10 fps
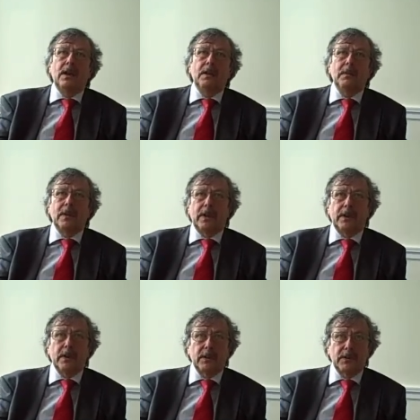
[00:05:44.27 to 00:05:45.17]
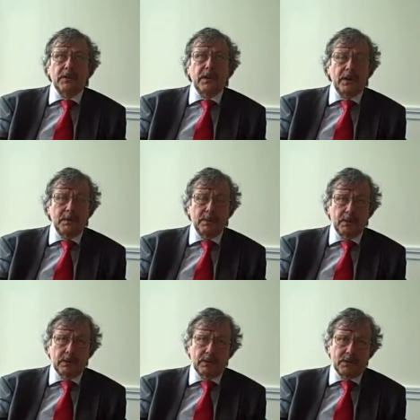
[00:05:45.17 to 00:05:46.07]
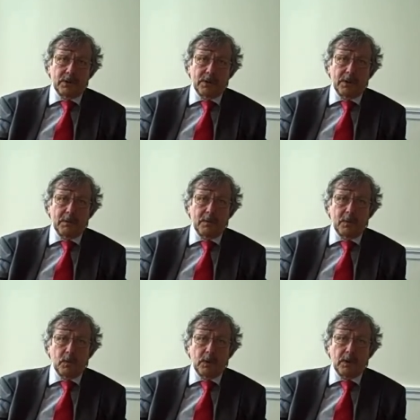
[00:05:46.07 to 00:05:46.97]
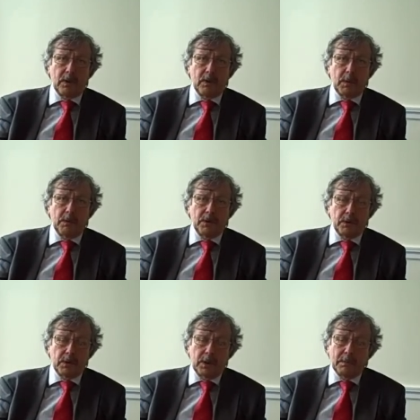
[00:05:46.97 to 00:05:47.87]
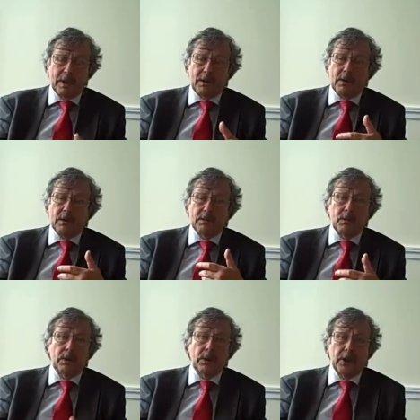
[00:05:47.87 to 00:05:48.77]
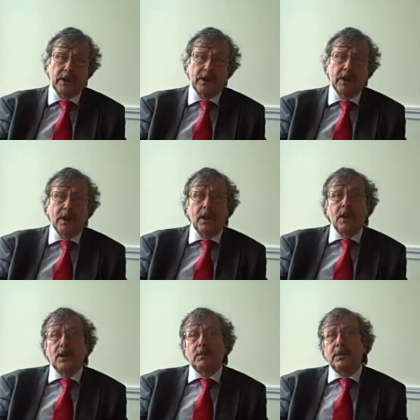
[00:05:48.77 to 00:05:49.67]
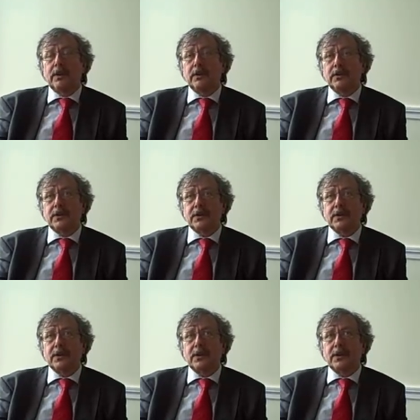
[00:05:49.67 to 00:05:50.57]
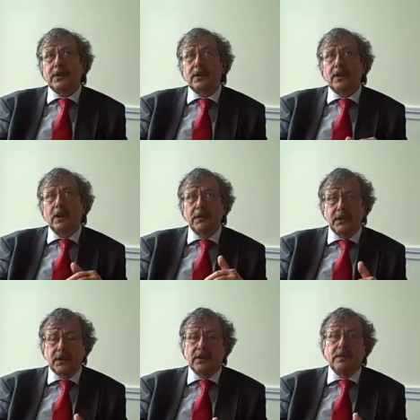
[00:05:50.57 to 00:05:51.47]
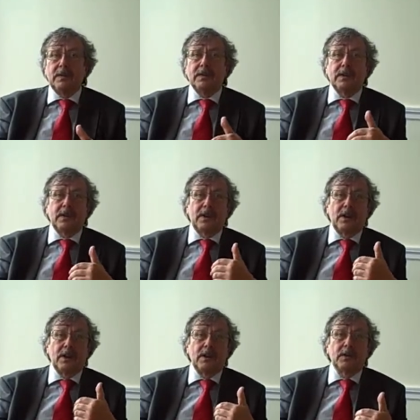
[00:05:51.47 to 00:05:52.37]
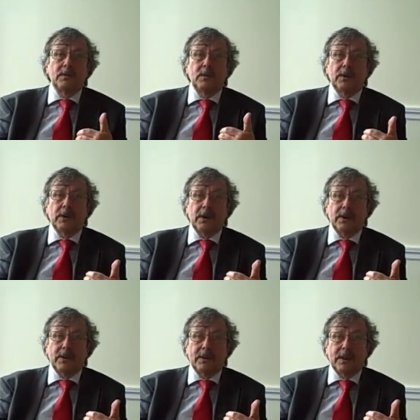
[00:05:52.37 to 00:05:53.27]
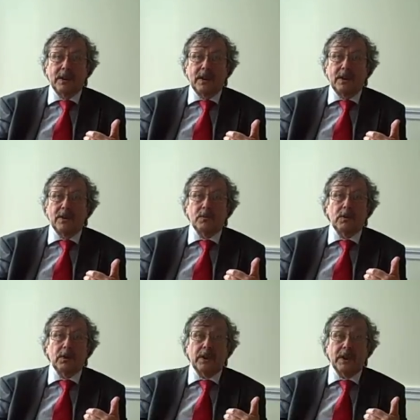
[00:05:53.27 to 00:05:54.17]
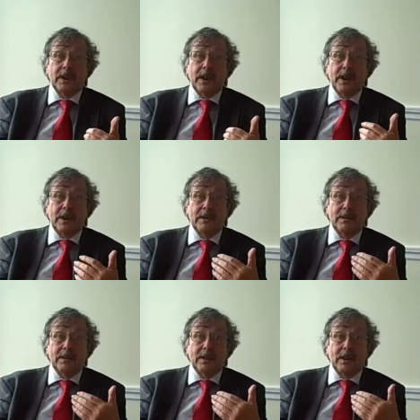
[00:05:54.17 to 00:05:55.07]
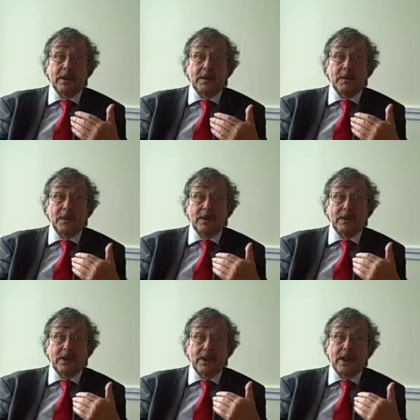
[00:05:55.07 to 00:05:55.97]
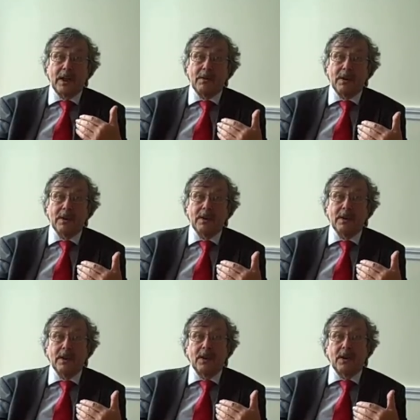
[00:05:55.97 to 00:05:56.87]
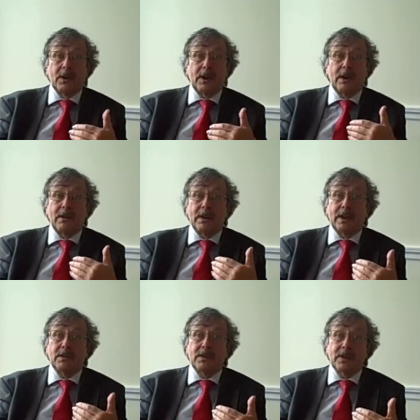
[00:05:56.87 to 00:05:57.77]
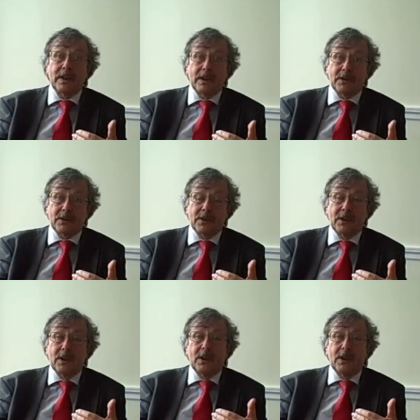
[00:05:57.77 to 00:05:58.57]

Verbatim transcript: Um, I think this is very important um, with when we're talking about lone working, because often a lone worker is working in um, an area or carrying out a task